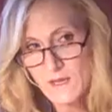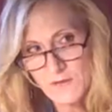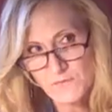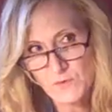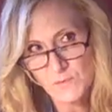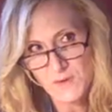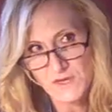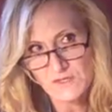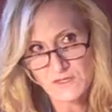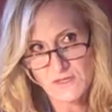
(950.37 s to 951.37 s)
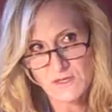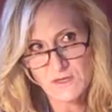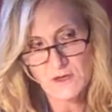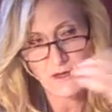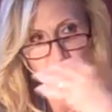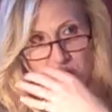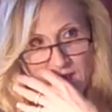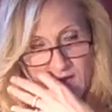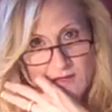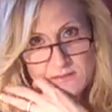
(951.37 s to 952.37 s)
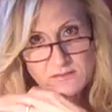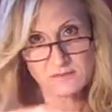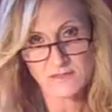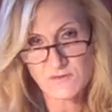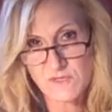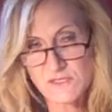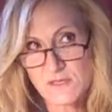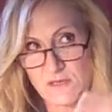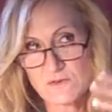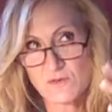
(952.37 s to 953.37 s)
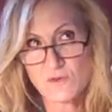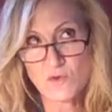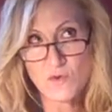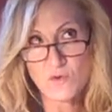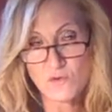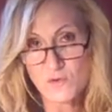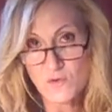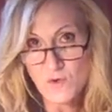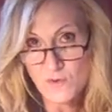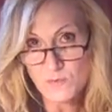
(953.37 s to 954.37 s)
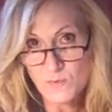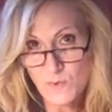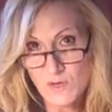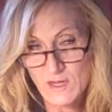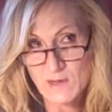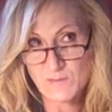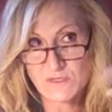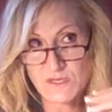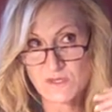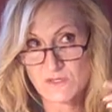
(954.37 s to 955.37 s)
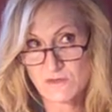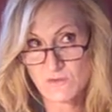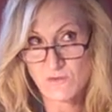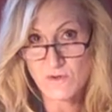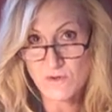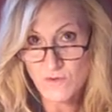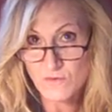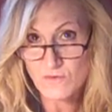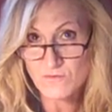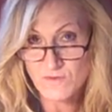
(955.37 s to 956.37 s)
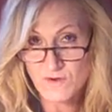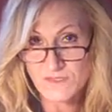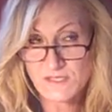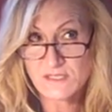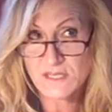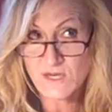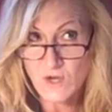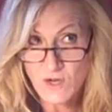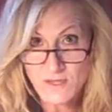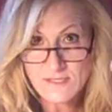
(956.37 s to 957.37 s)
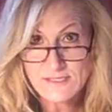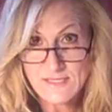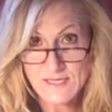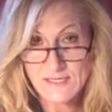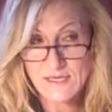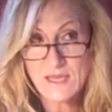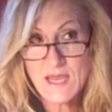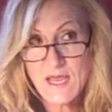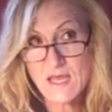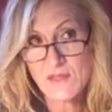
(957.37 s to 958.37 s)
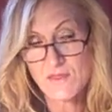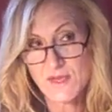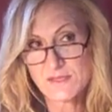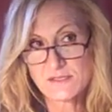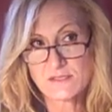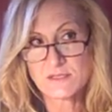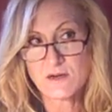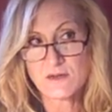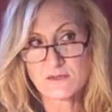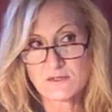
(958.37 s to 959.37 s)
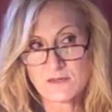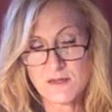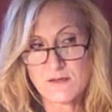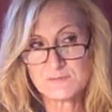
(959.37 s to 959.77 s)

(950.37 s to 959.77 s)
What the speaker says: if your patient has liver disease or known portal hypertension or known varices, and all of a sudden they start